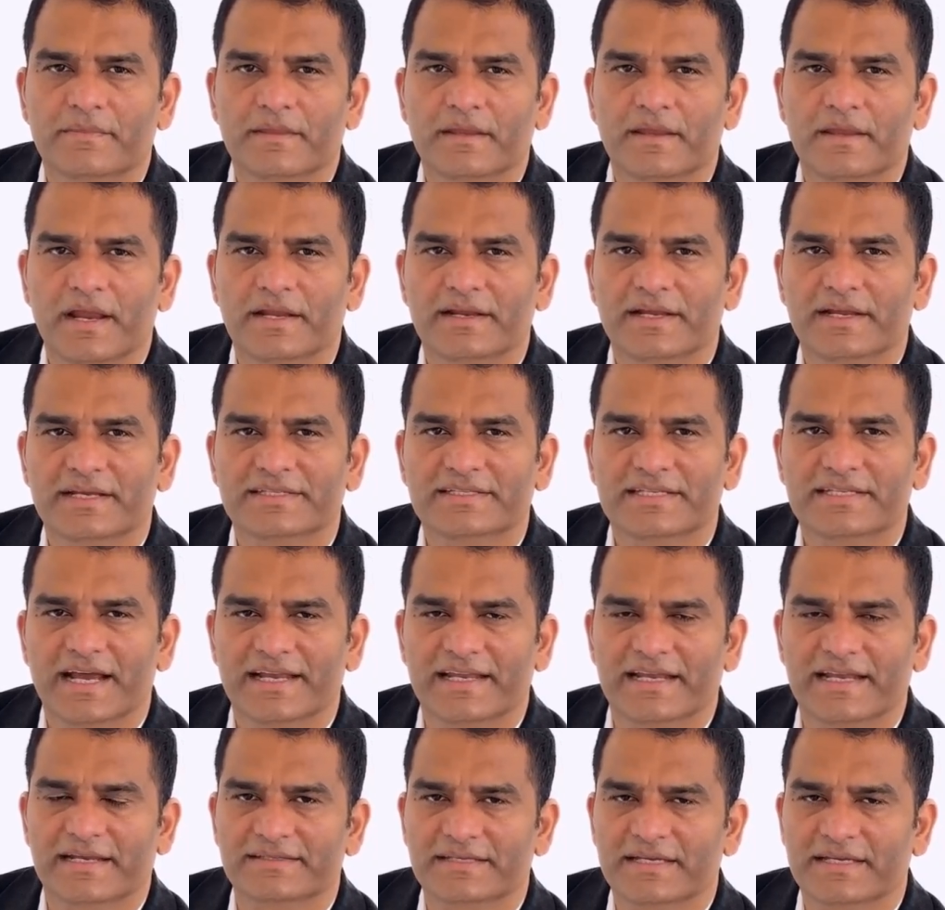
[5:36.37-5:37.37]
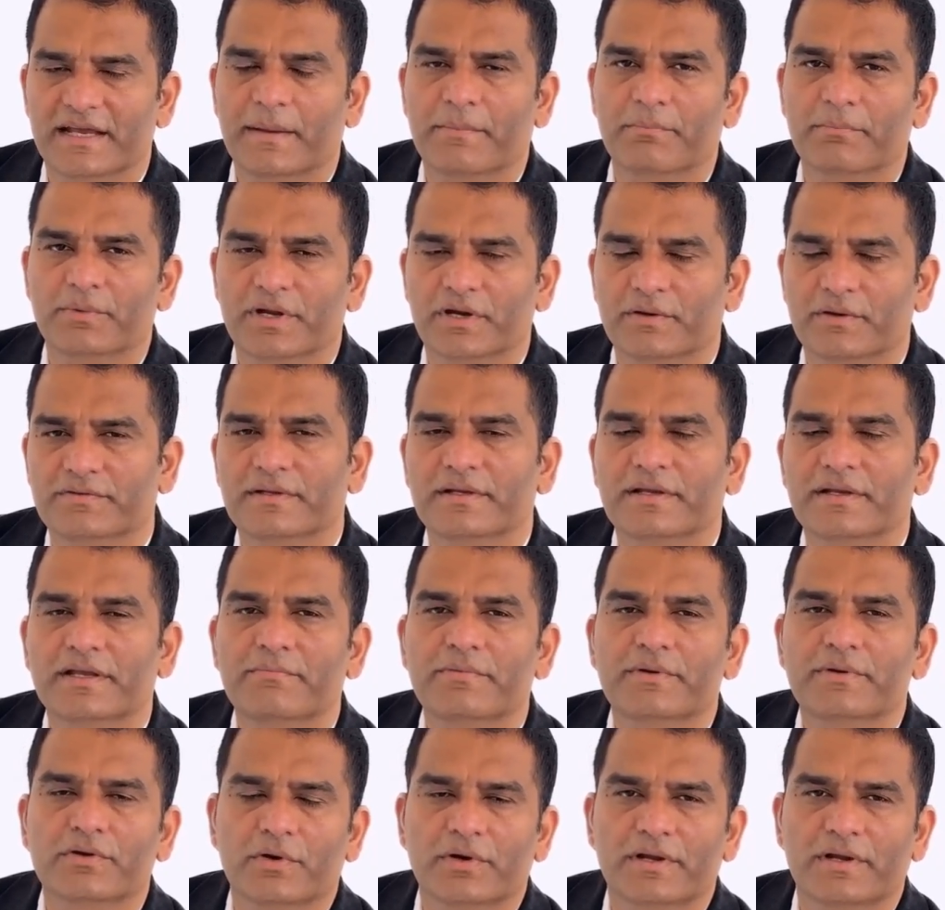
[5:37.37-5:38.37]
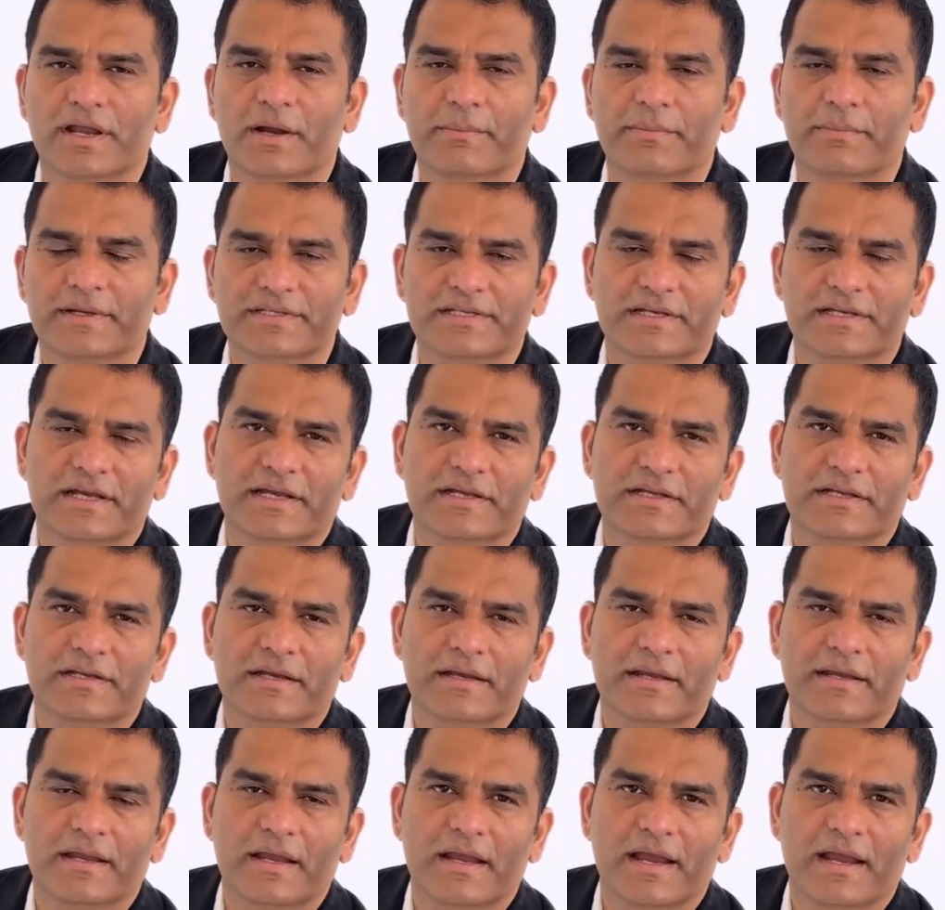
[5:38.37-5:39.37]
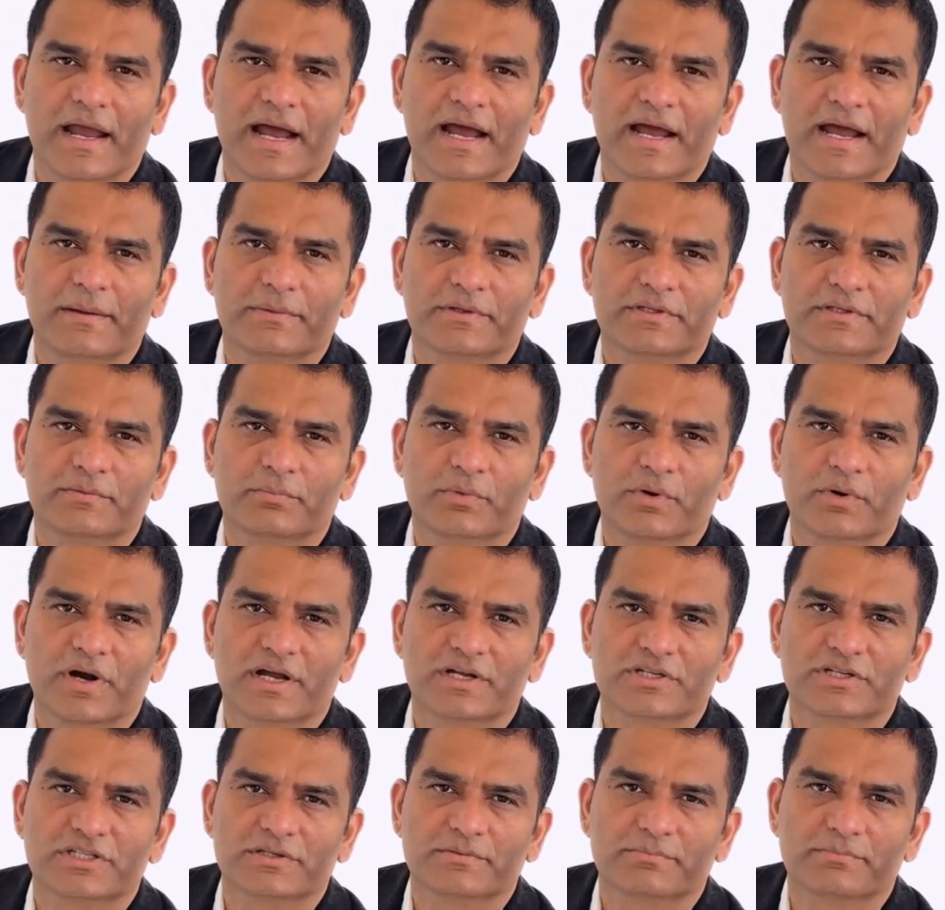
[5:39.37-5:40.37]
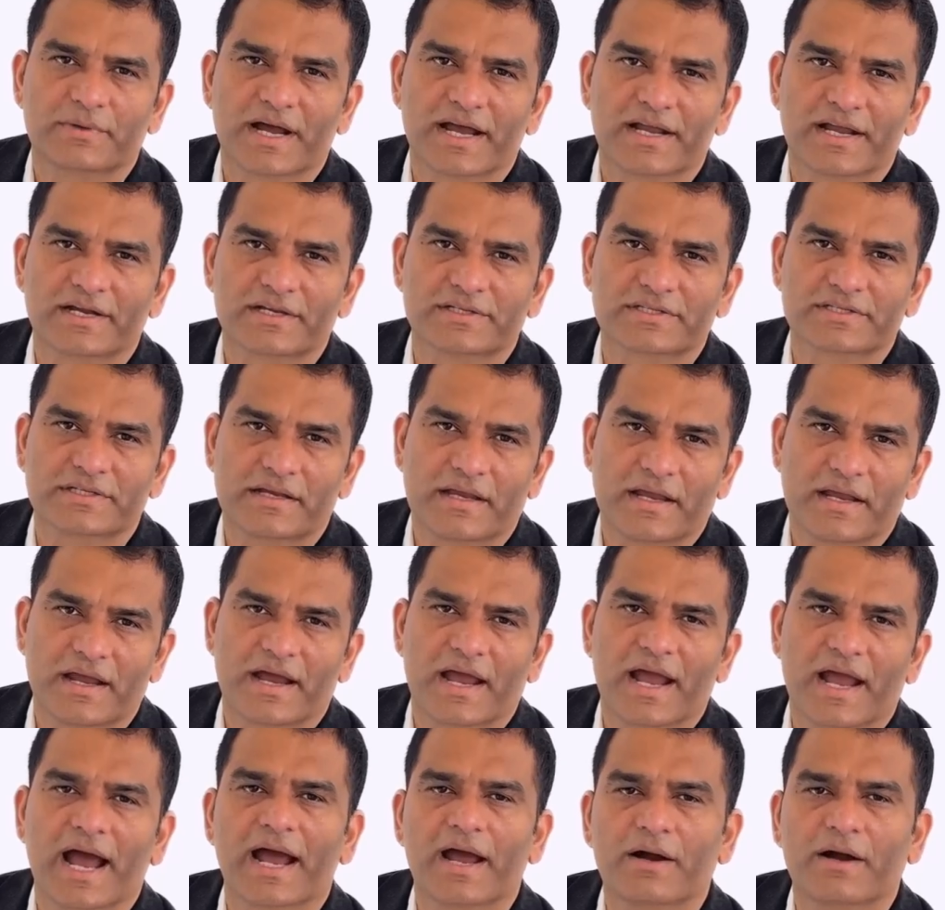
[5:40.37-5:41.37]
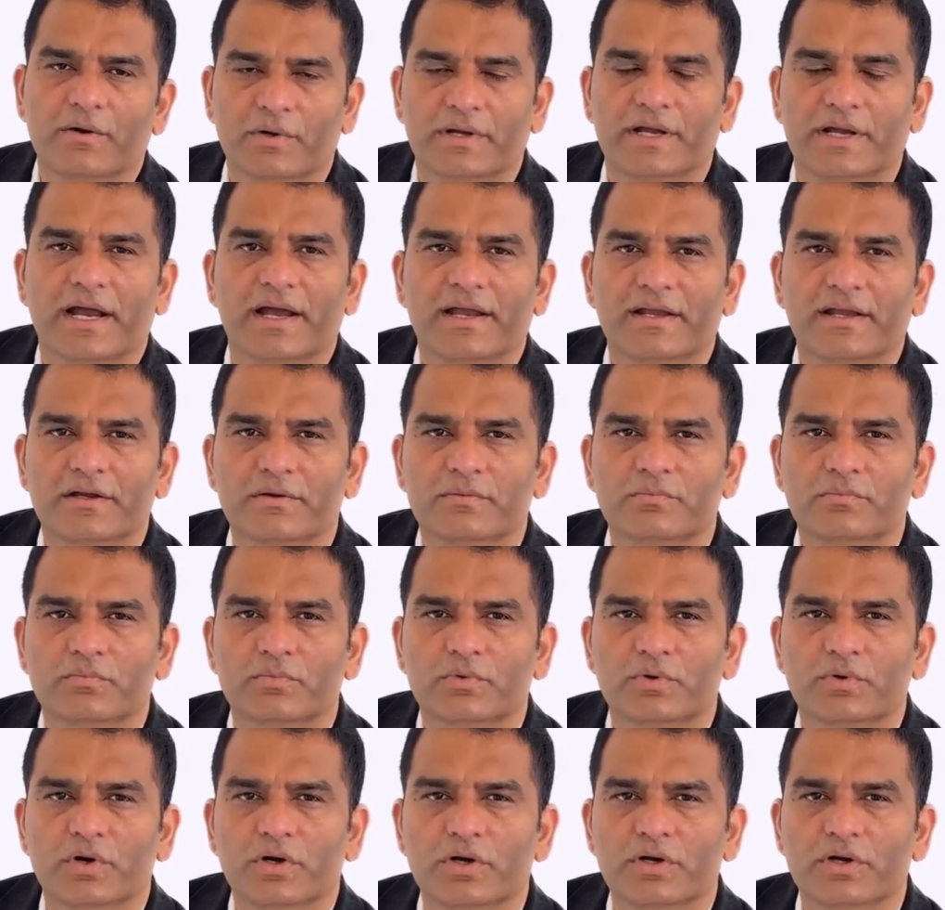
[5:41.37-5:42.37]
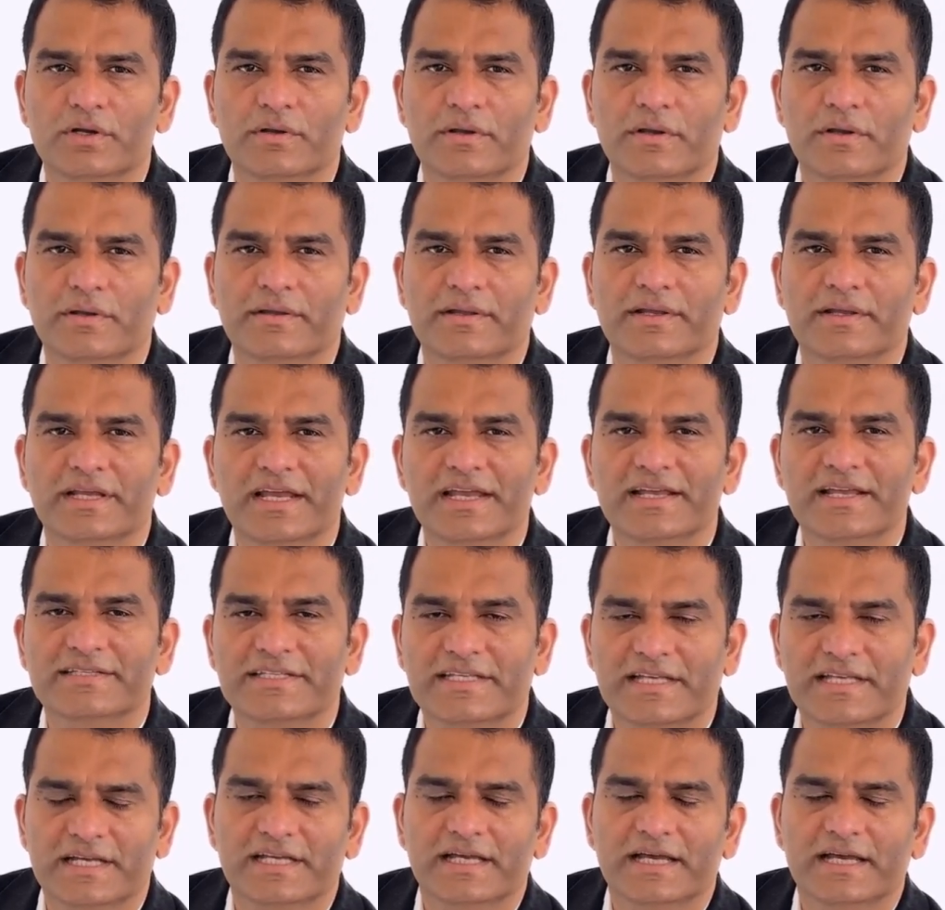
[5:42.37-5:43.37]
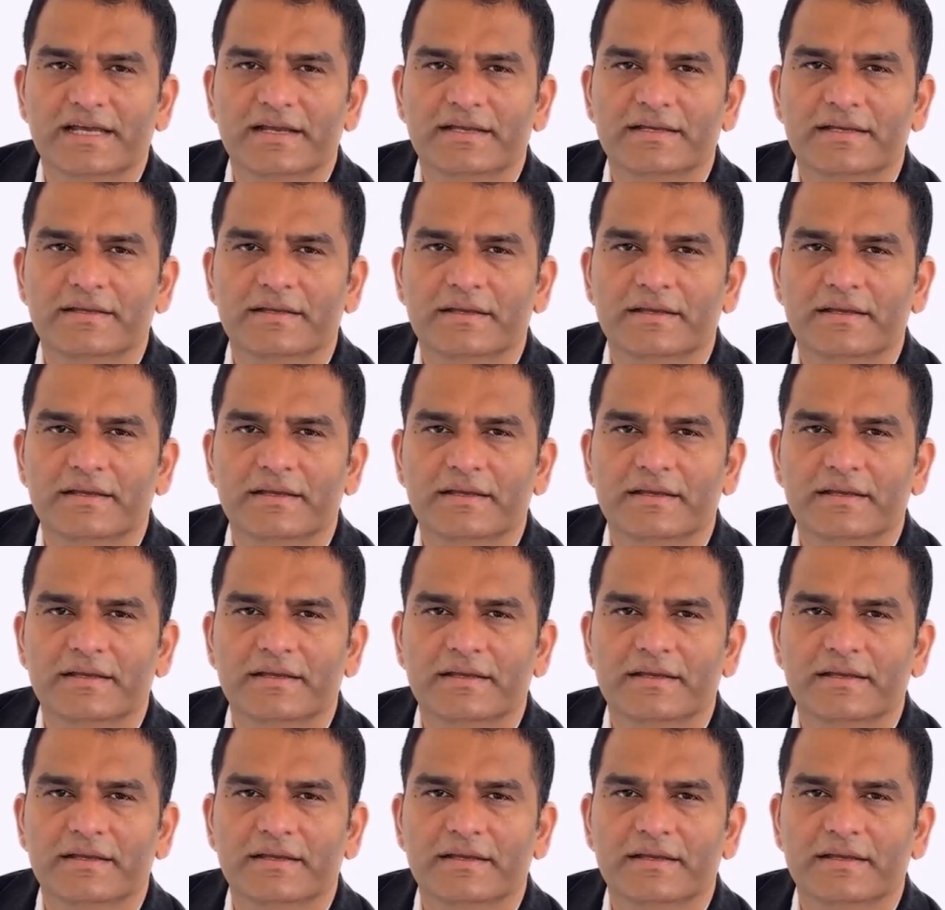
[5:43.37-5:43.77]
Understanding the number of individual capacities helps production planners allocate work realistically,